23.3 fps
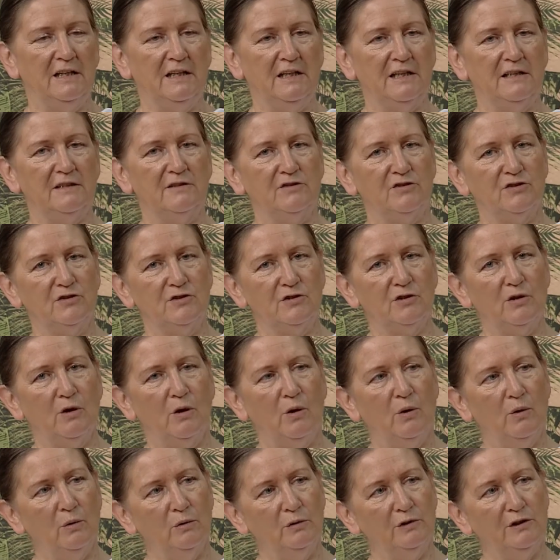it's
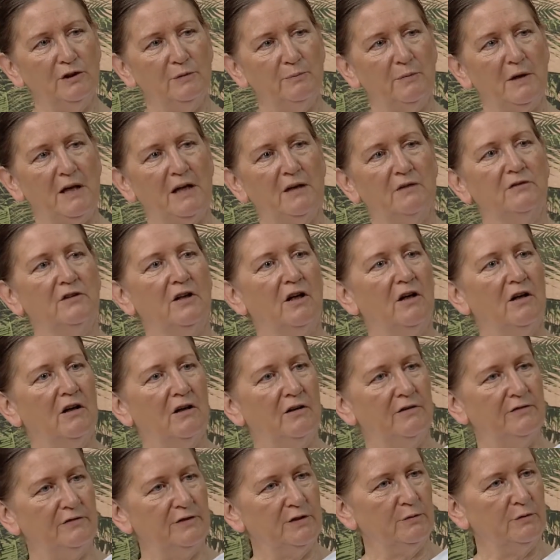told about
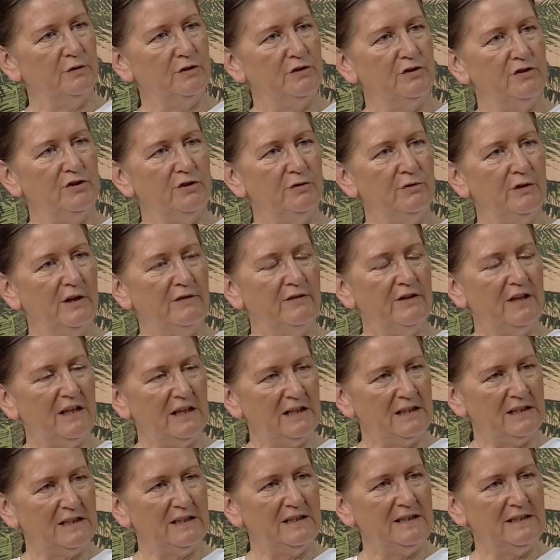afterwards. You never
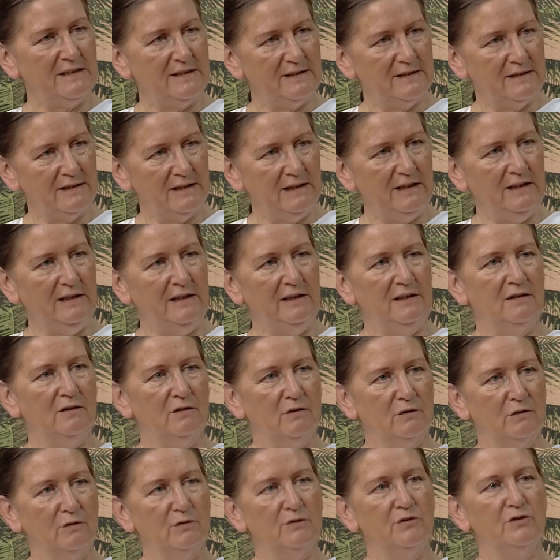actually see
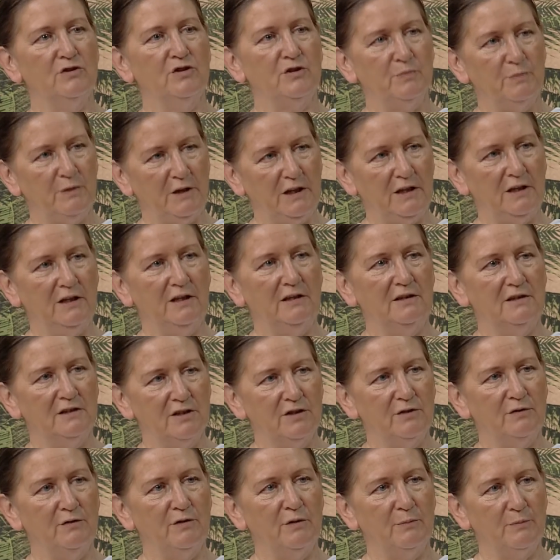God speaking
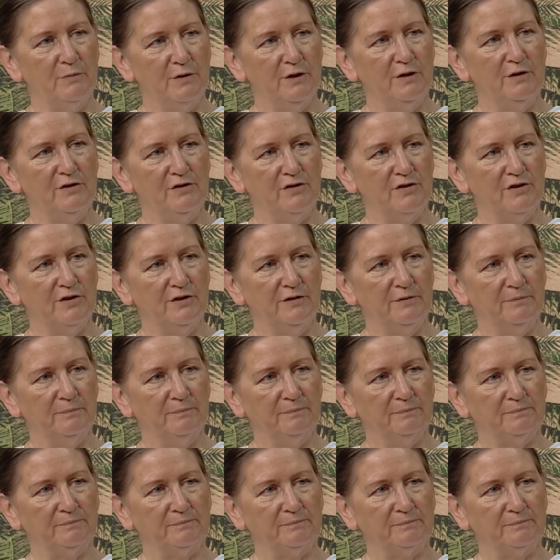to the person.